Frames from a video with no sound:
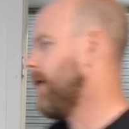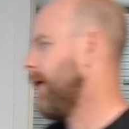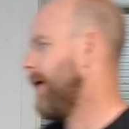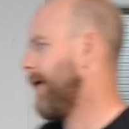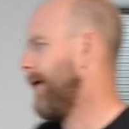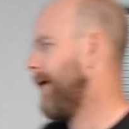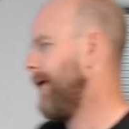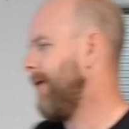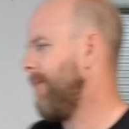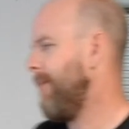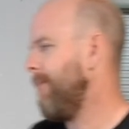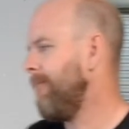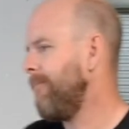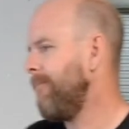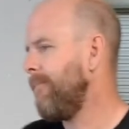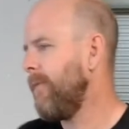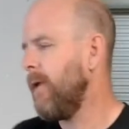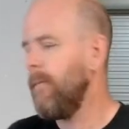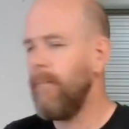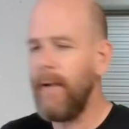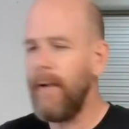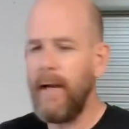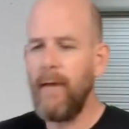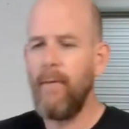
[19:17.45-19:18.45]
But
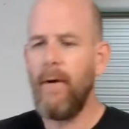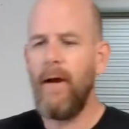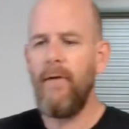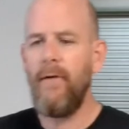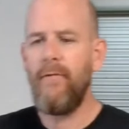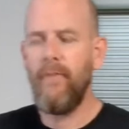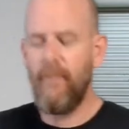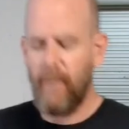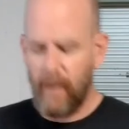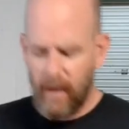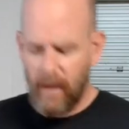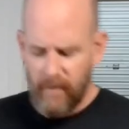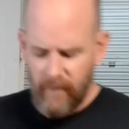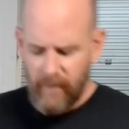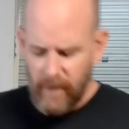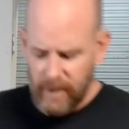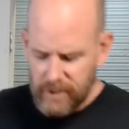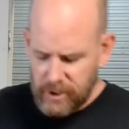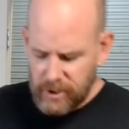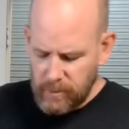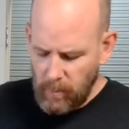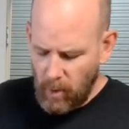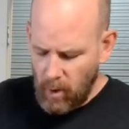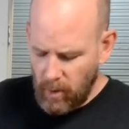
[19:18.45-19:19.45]
anyways, a very, very
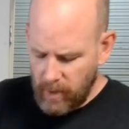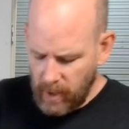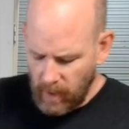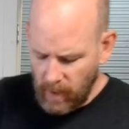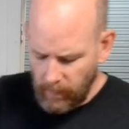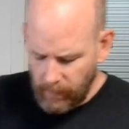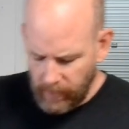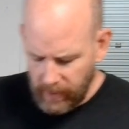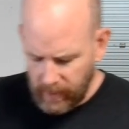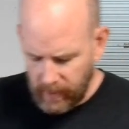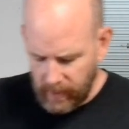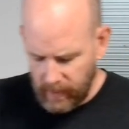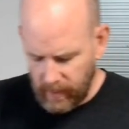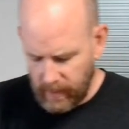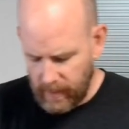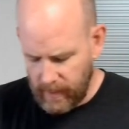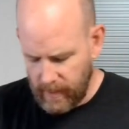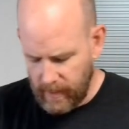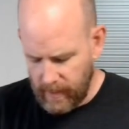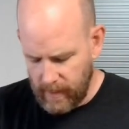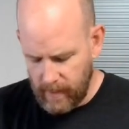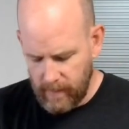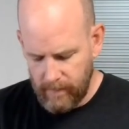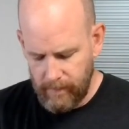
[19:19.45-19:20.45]
small company.
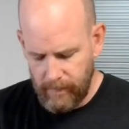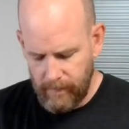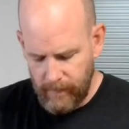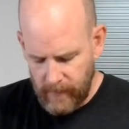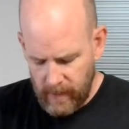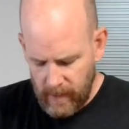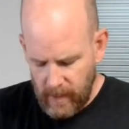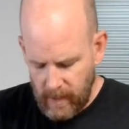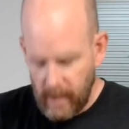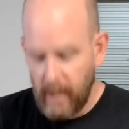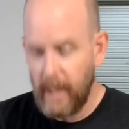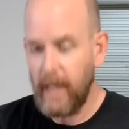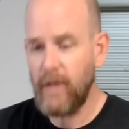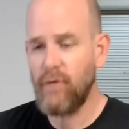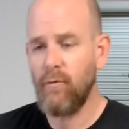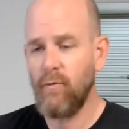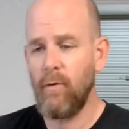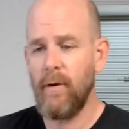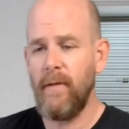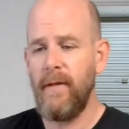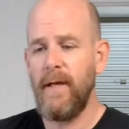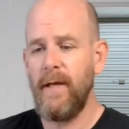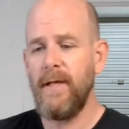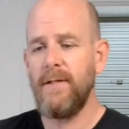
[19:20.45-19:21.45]
Each
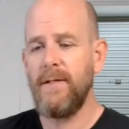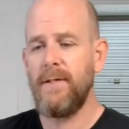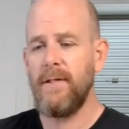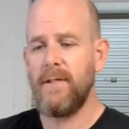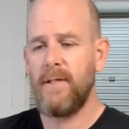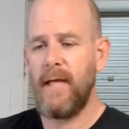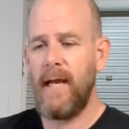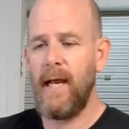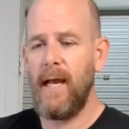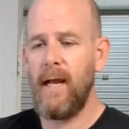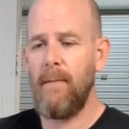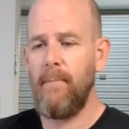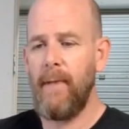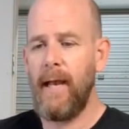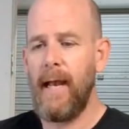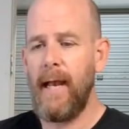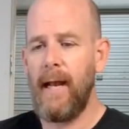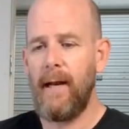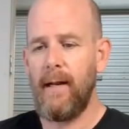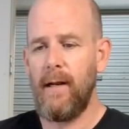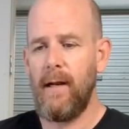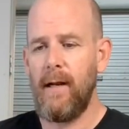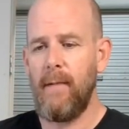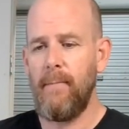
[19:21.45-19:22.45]
one of these is
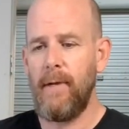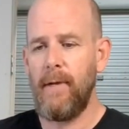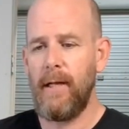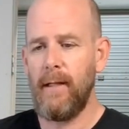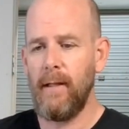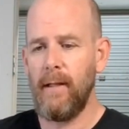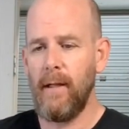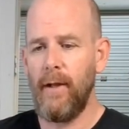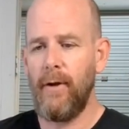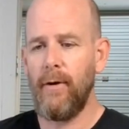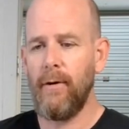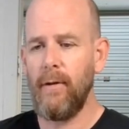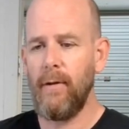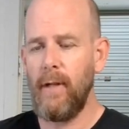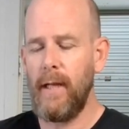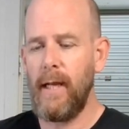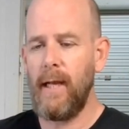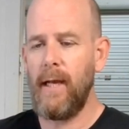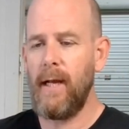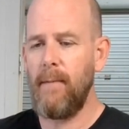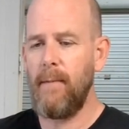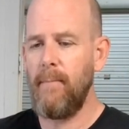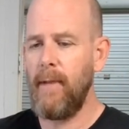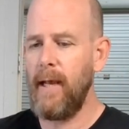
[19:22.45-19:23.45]
handmade, and I mean literally
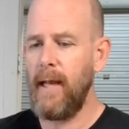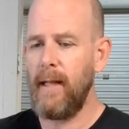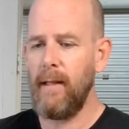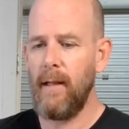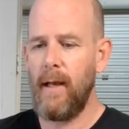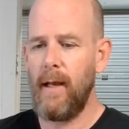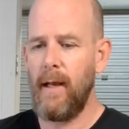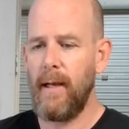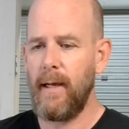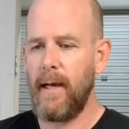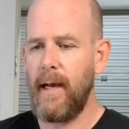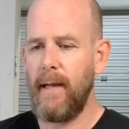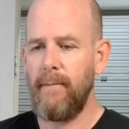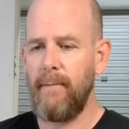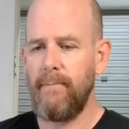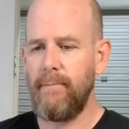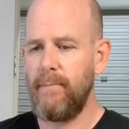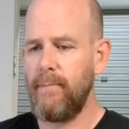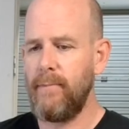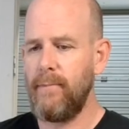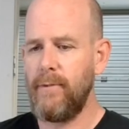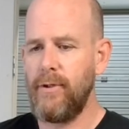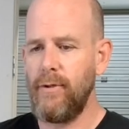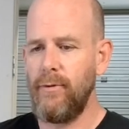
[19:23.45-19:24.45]
handmade. Like I
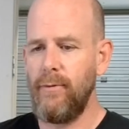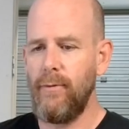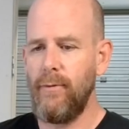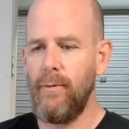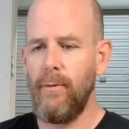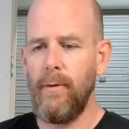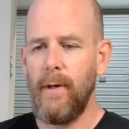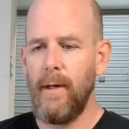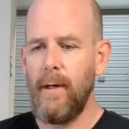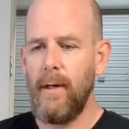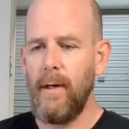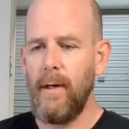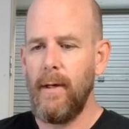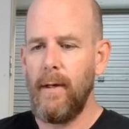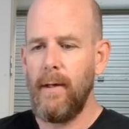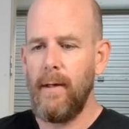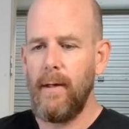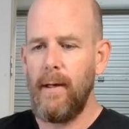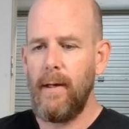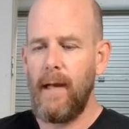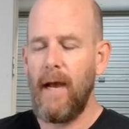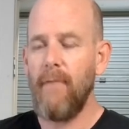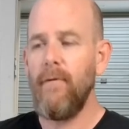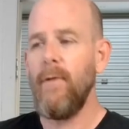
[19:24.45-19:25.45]
do
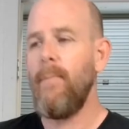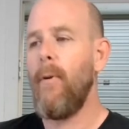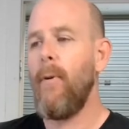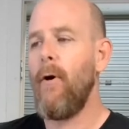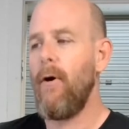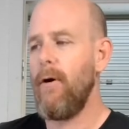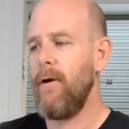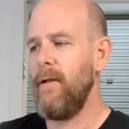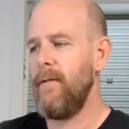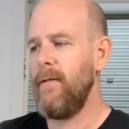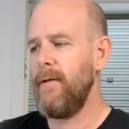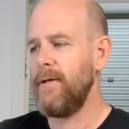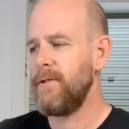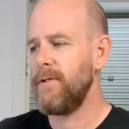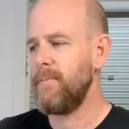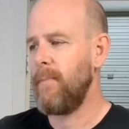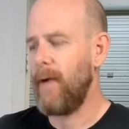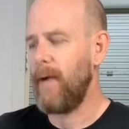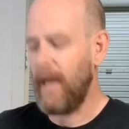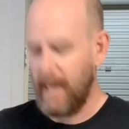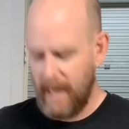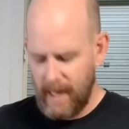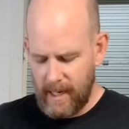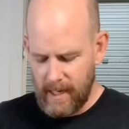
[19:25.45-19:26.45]
every part of this
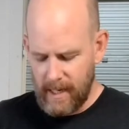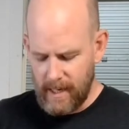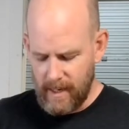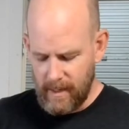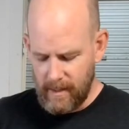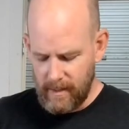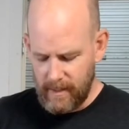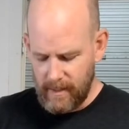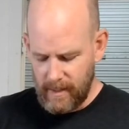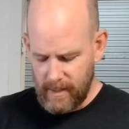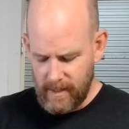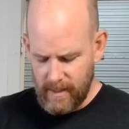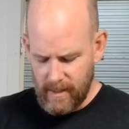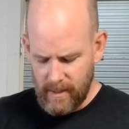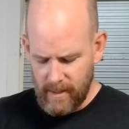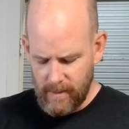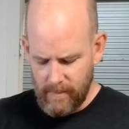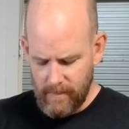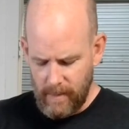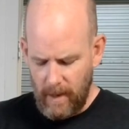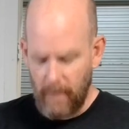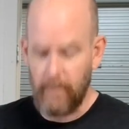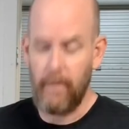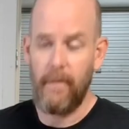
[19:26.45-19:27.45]
by hand,
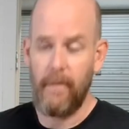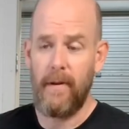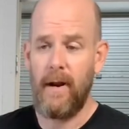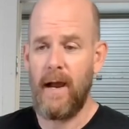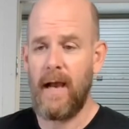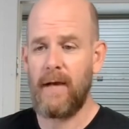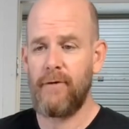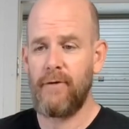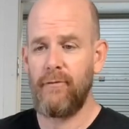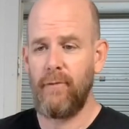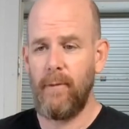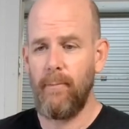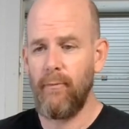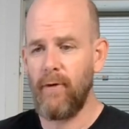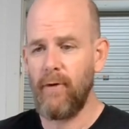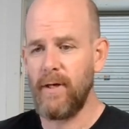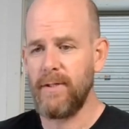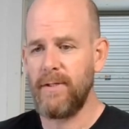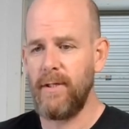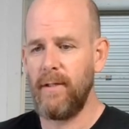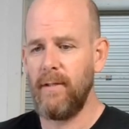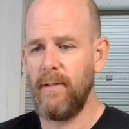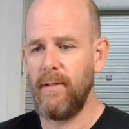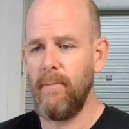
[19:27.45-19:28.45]
other than actually
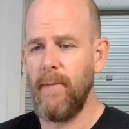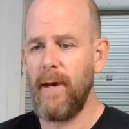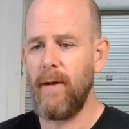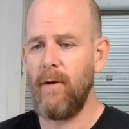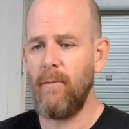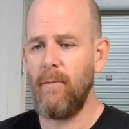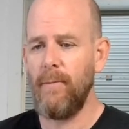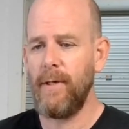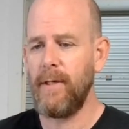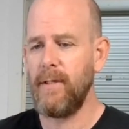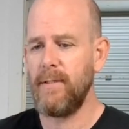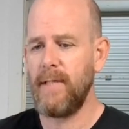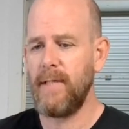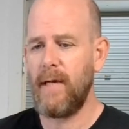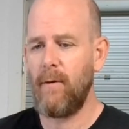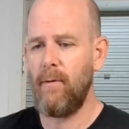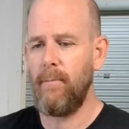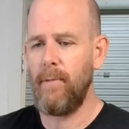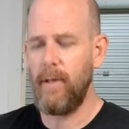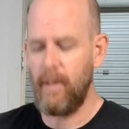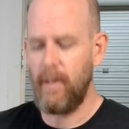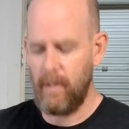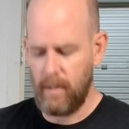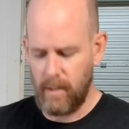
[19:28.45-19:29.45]
pressing the metal, because that
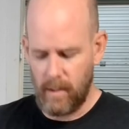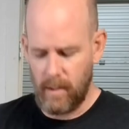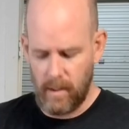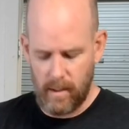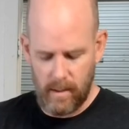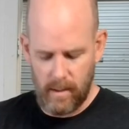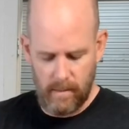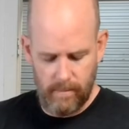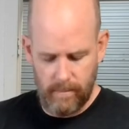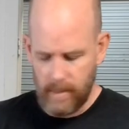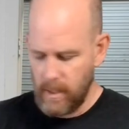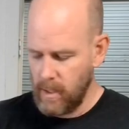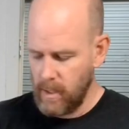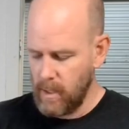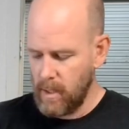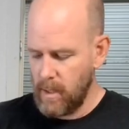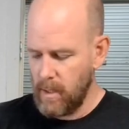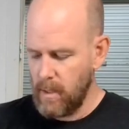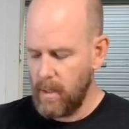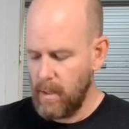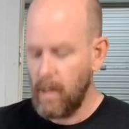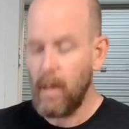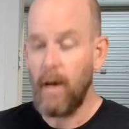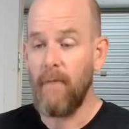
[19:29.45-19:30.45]
would be
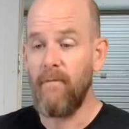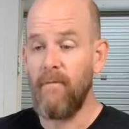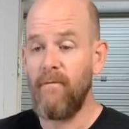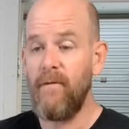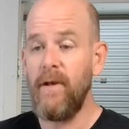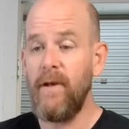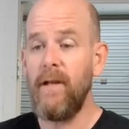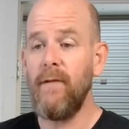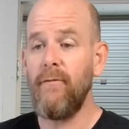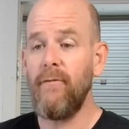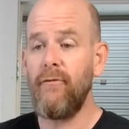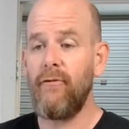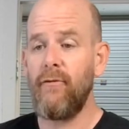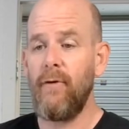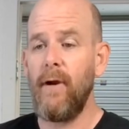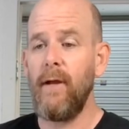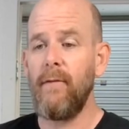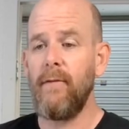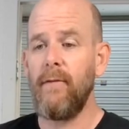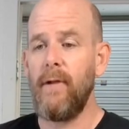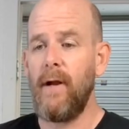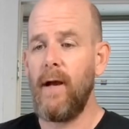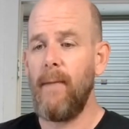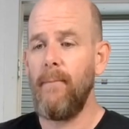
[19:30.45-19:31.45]
a feat of
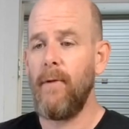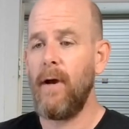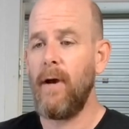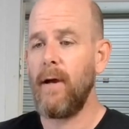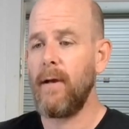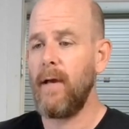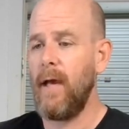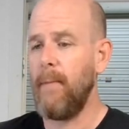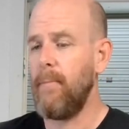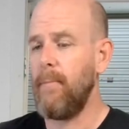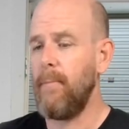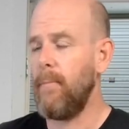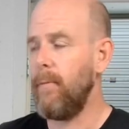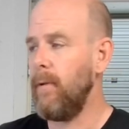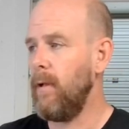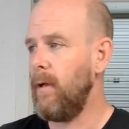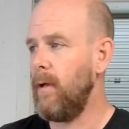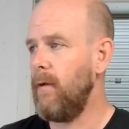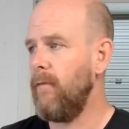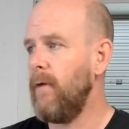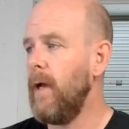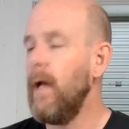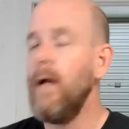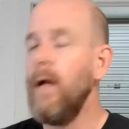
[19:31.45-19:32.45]
strength that I'm not capable
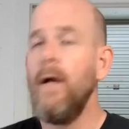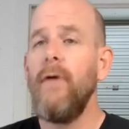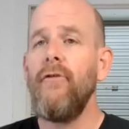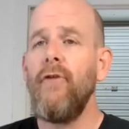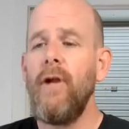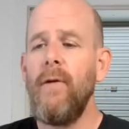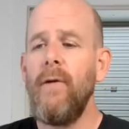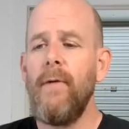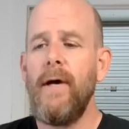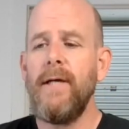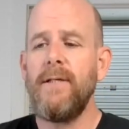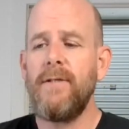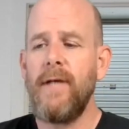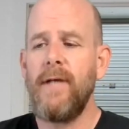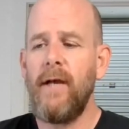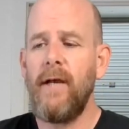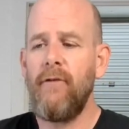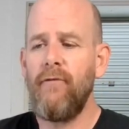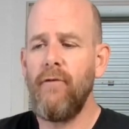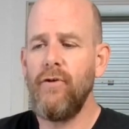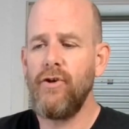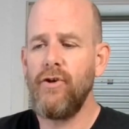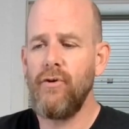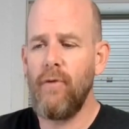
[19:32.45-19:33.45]
of. So anyways,
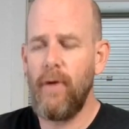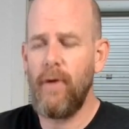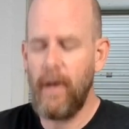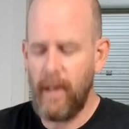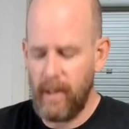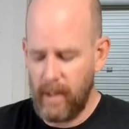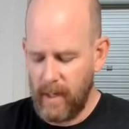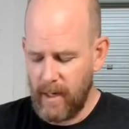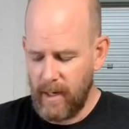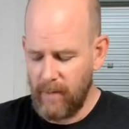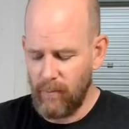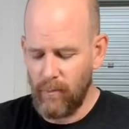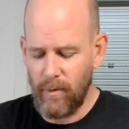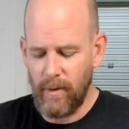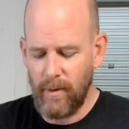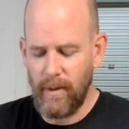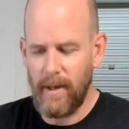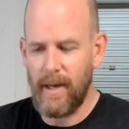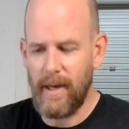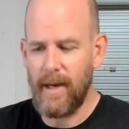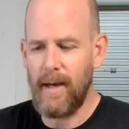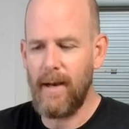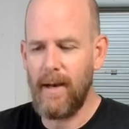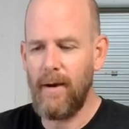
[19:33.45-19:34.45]
thanks for joining, and
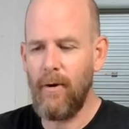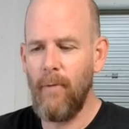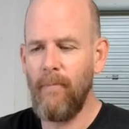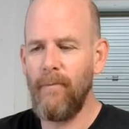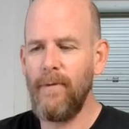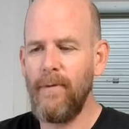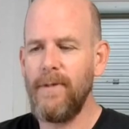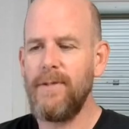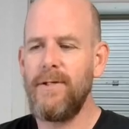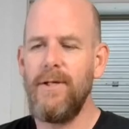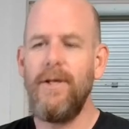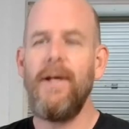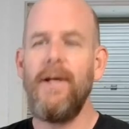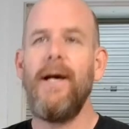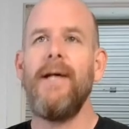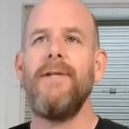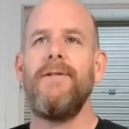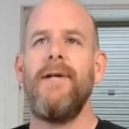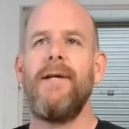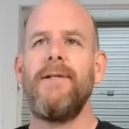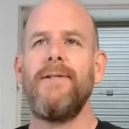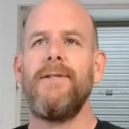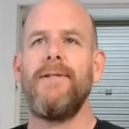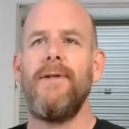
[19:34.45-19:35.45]
we'll hopefully see you guys
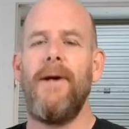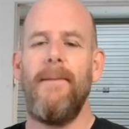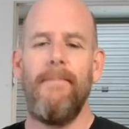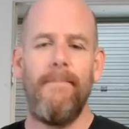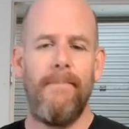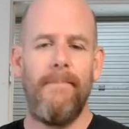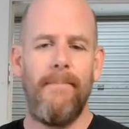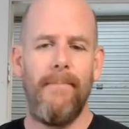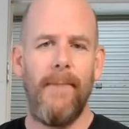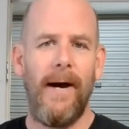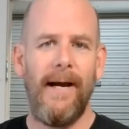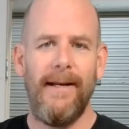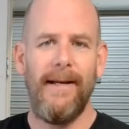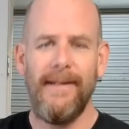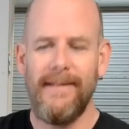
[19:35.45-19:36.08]
next time. Bye.